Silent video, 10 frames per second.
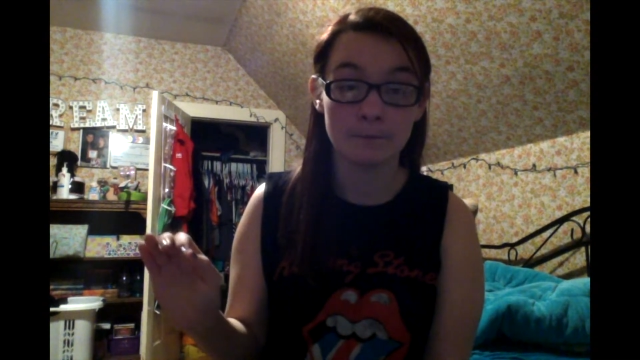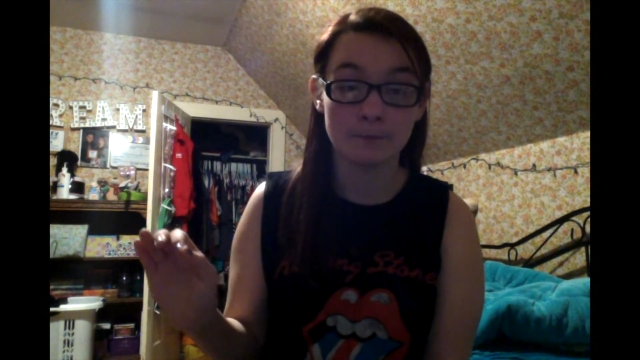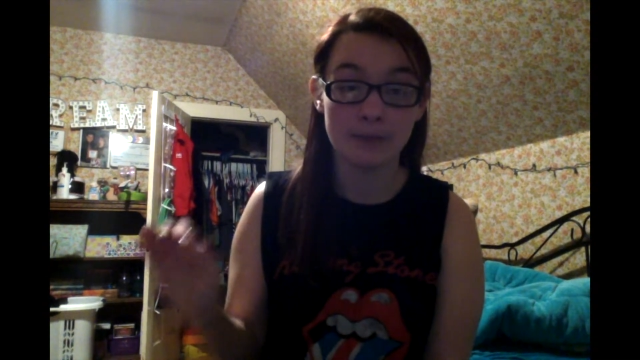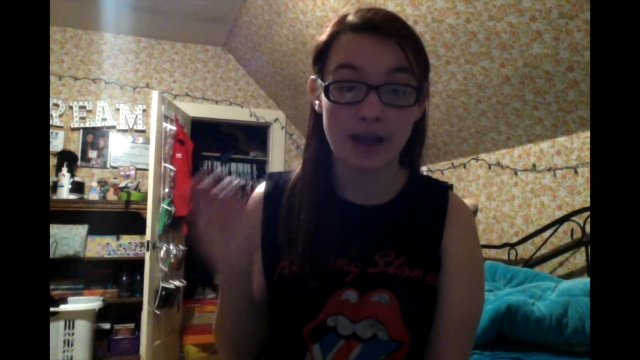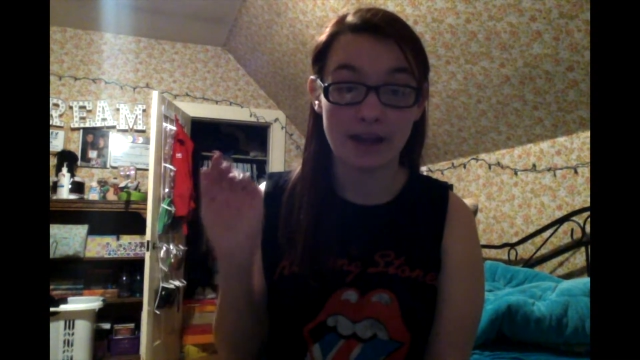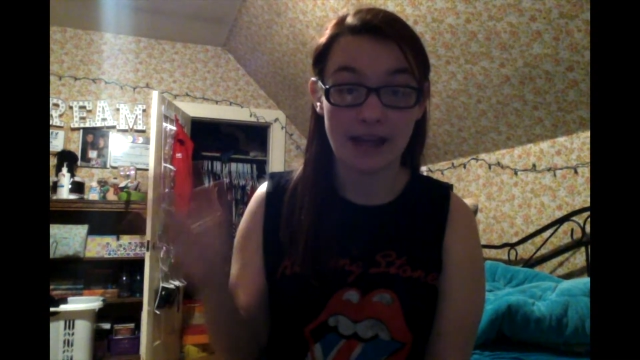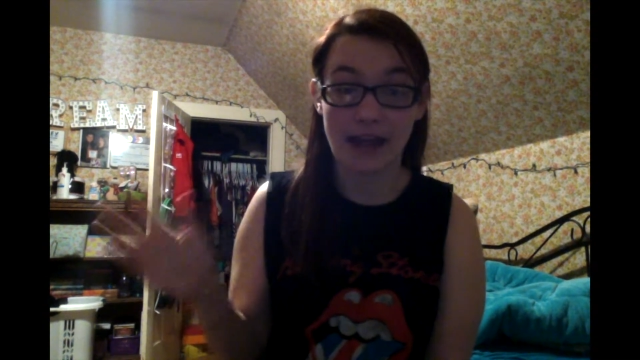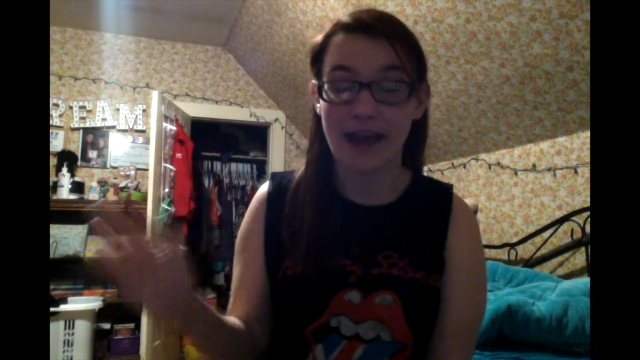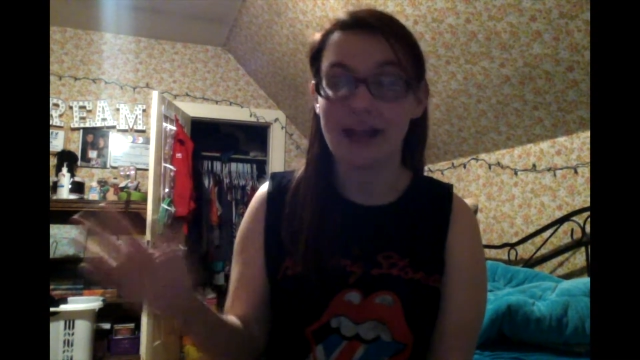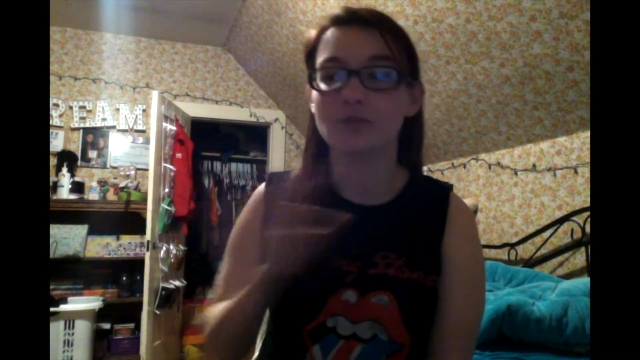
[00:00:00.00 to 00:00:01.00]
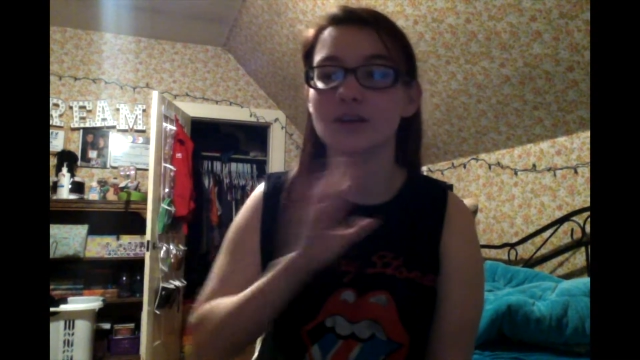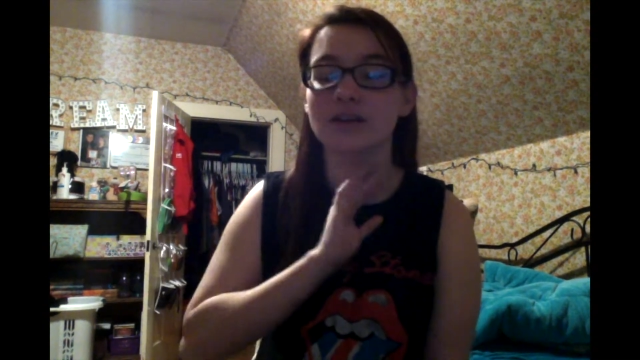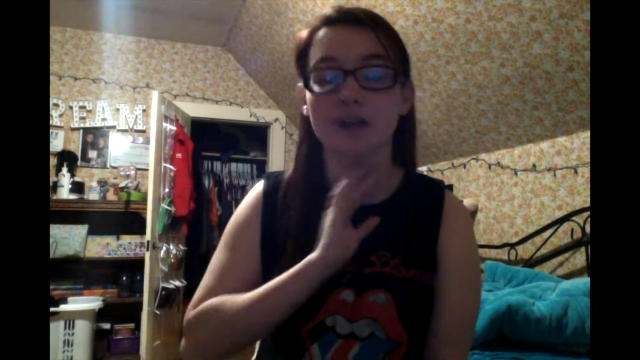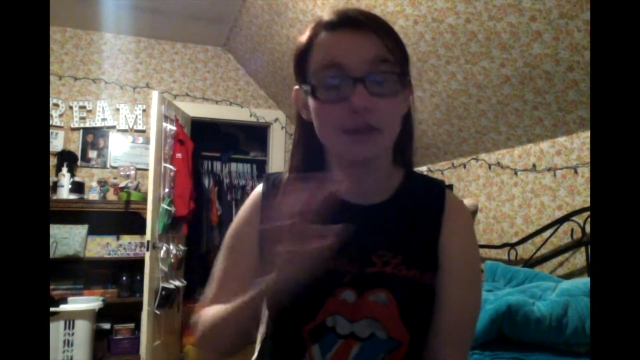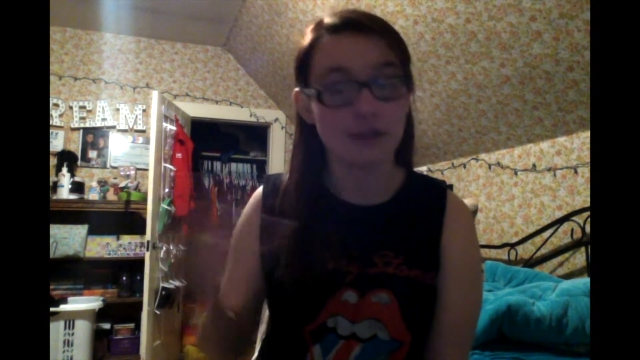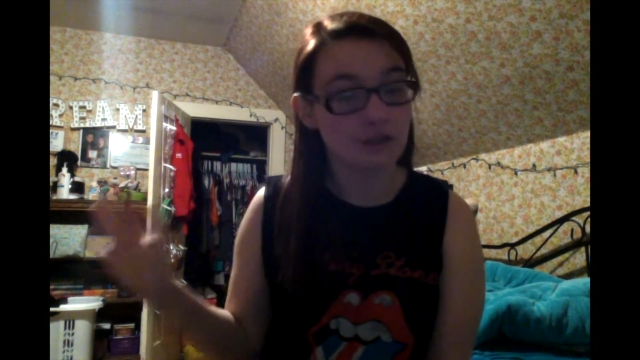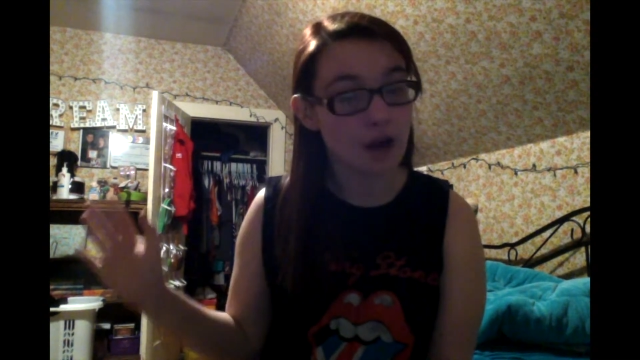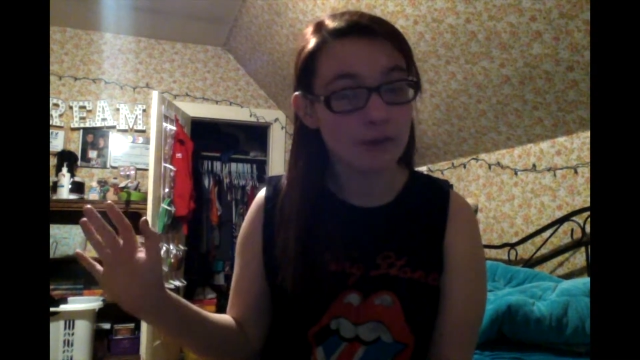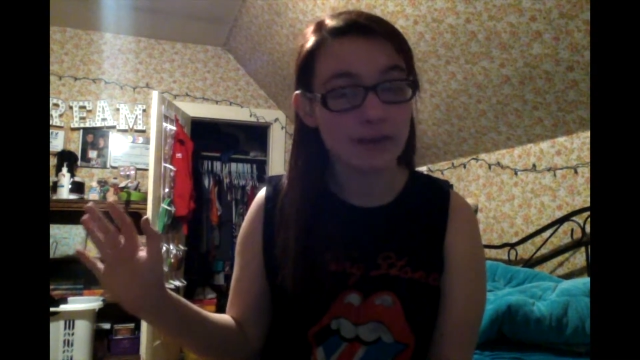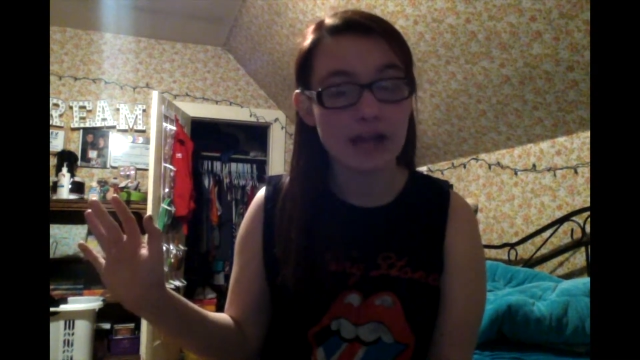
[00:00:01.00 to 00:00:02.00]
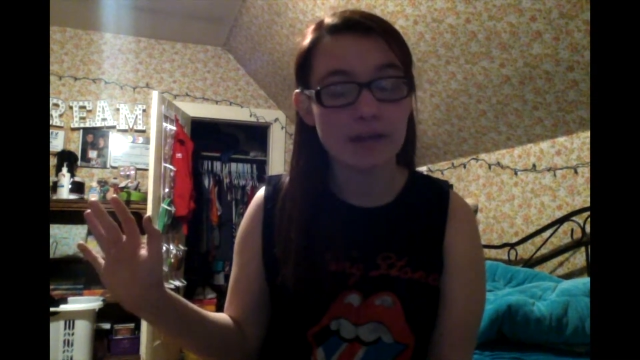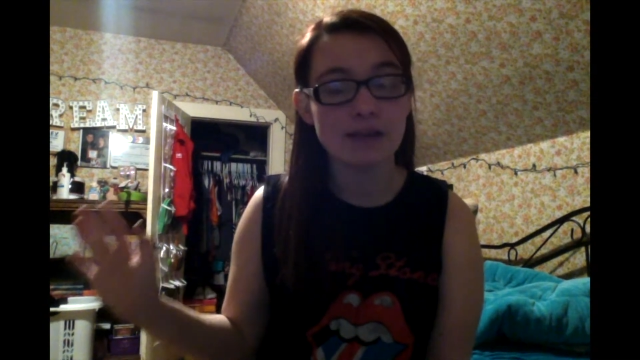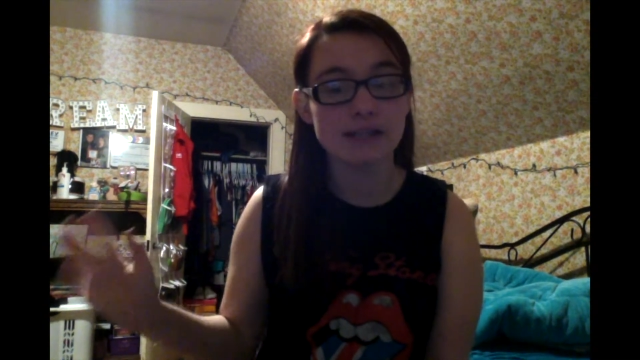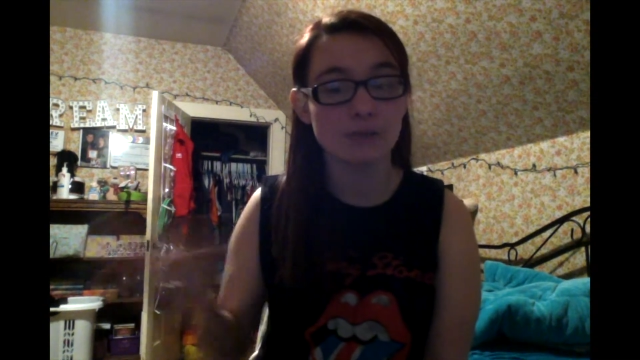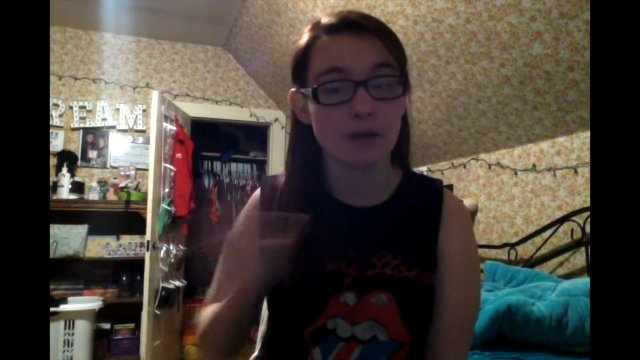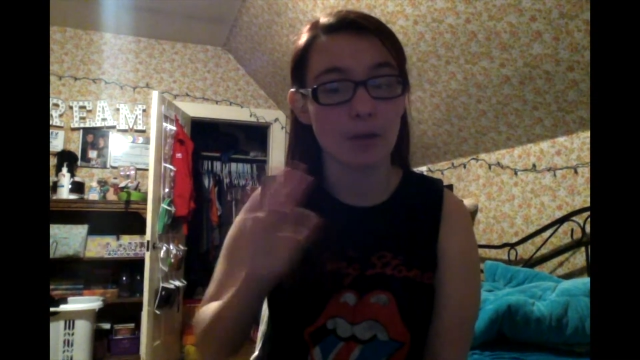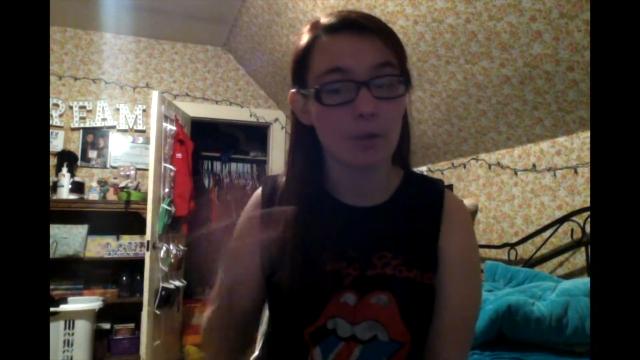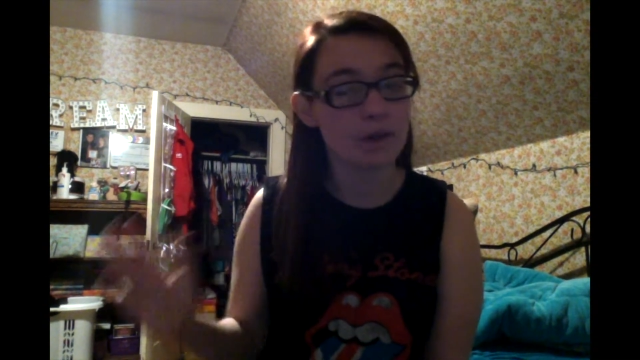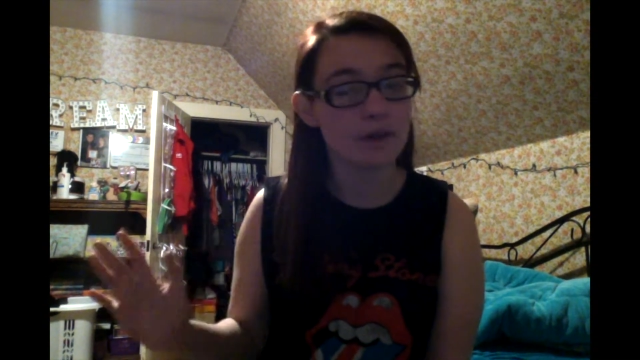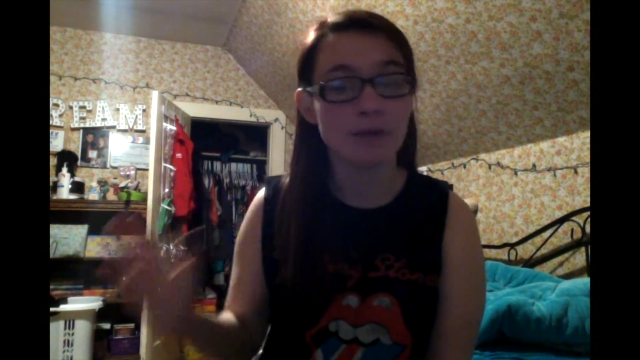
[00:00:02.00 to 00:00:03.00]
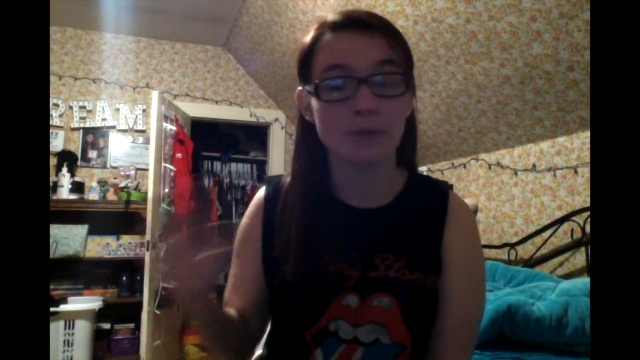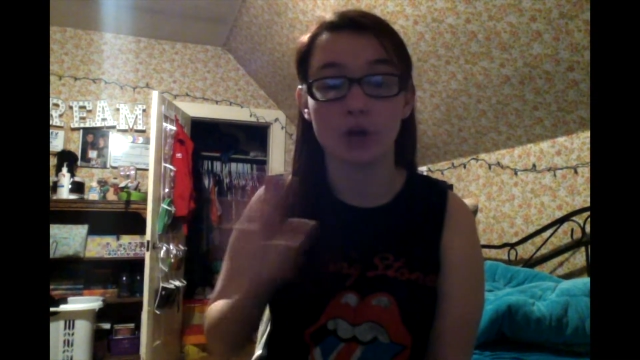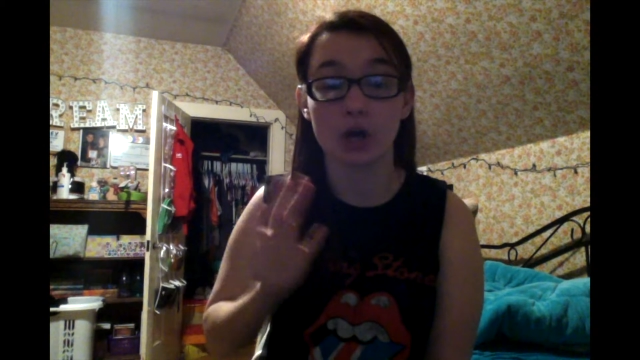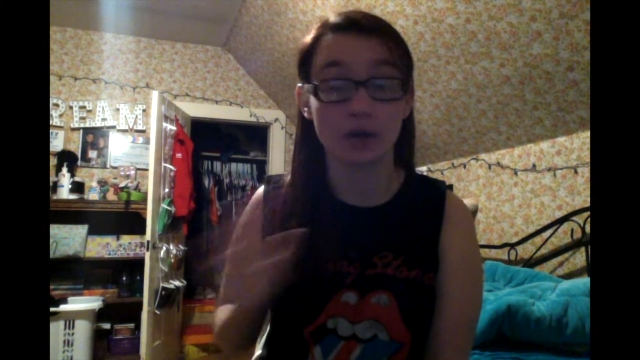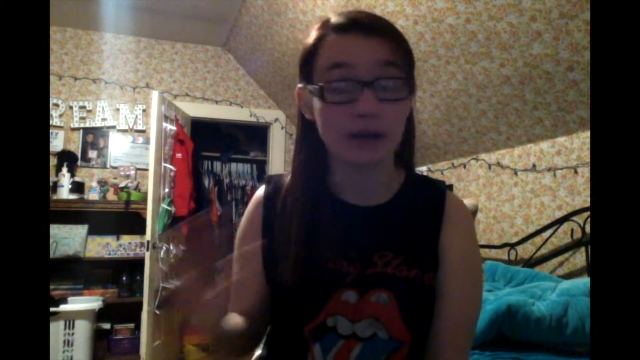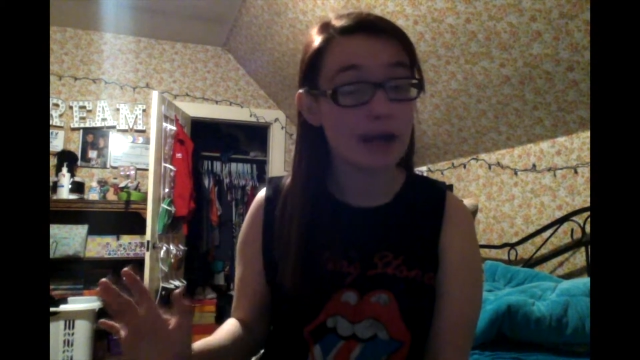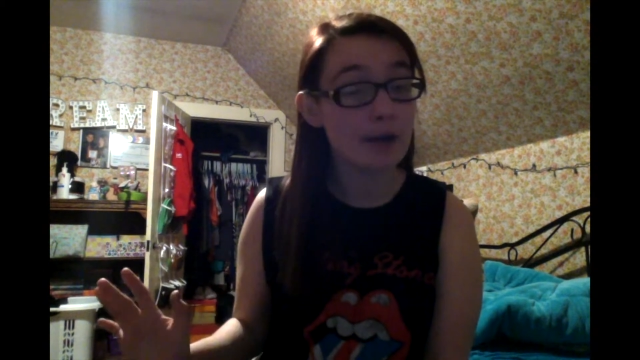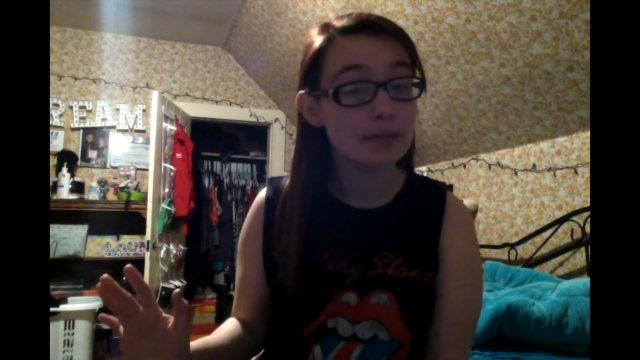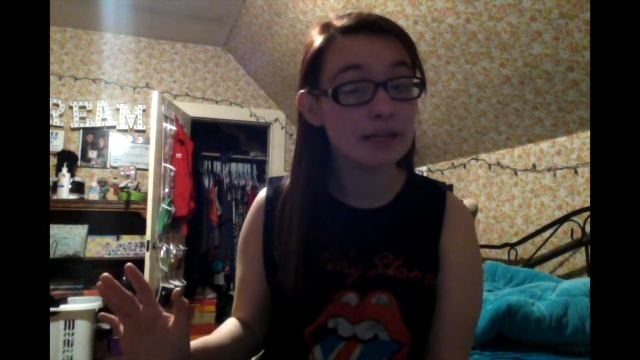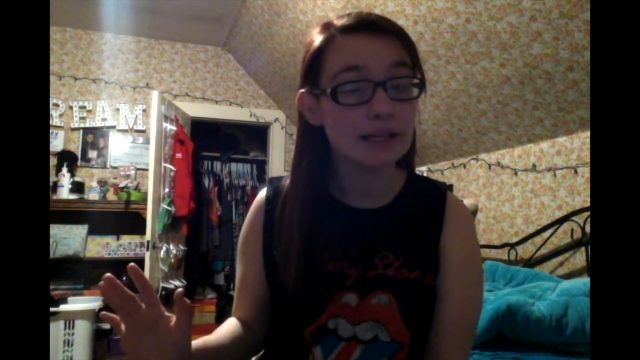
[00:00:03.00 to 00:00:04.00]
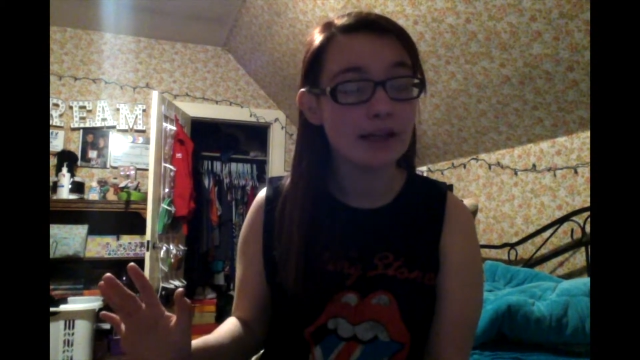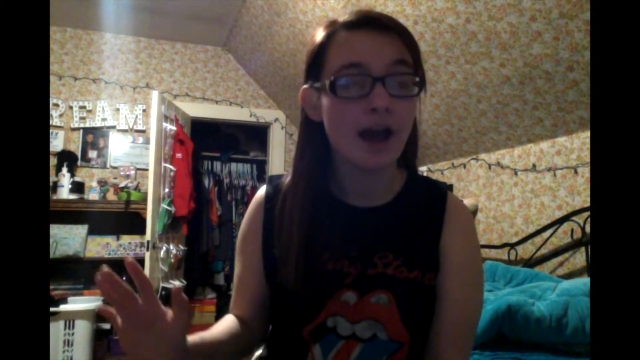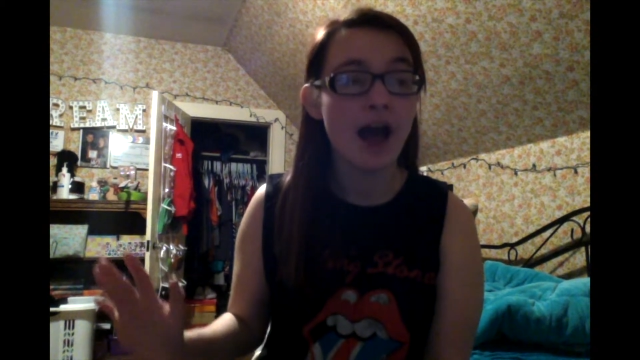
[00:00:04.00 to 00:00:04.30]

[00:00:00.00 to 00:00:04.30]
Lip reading: And again, I have nothing wrong with Animus. When I wore them, they were a great company.